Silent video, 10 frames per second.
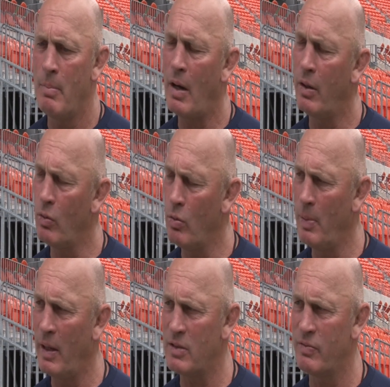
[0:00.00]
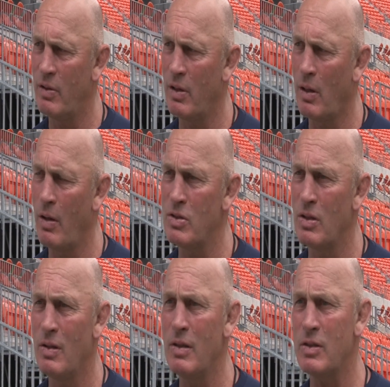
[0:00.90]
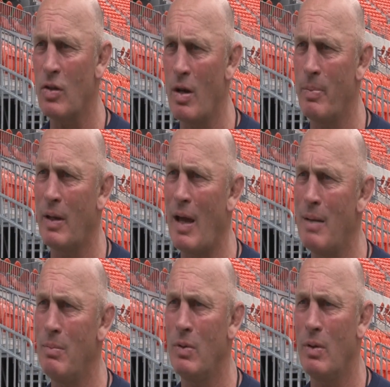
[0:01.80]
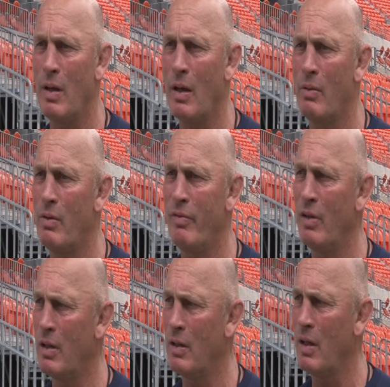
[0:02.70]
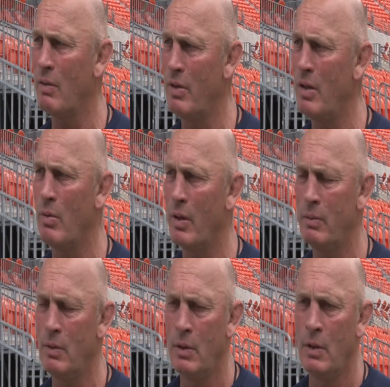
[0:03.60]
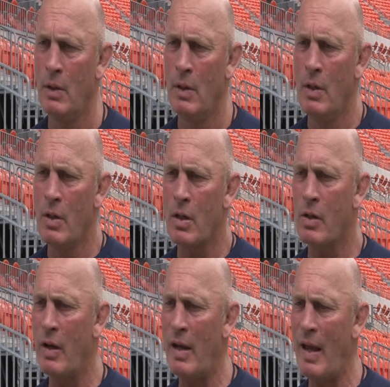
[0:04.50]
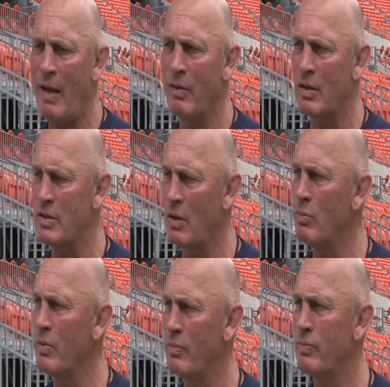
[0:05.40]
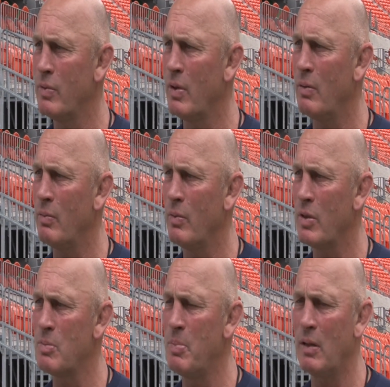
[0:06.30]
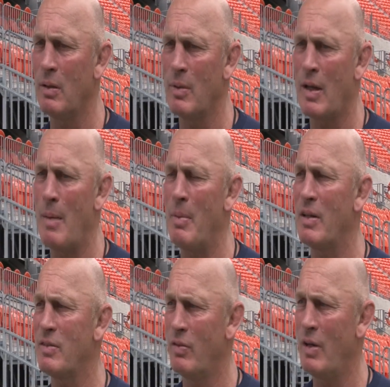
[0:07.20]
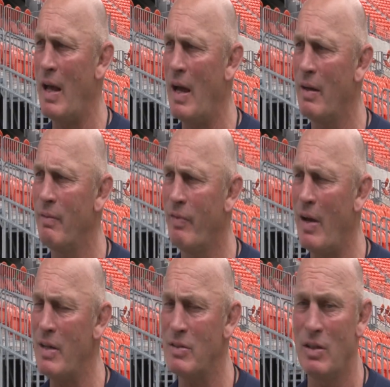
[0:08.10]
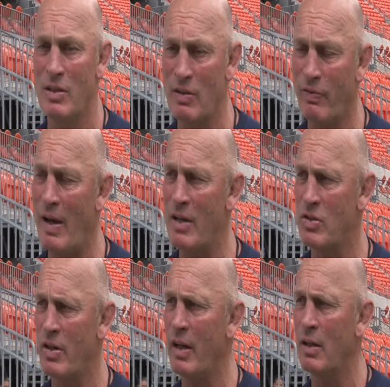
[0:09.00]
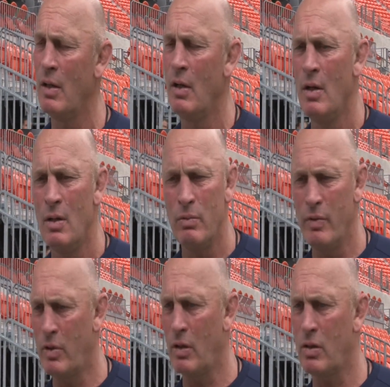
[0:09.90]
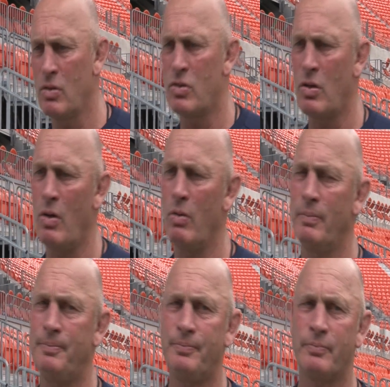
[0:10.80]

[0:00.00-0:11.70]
Maori All Blacks very close. This type of game, you know, they're going to revel in it. They really want to create havoc. So we expect them to come at us very hard and fast. It is a fast track. We've got to control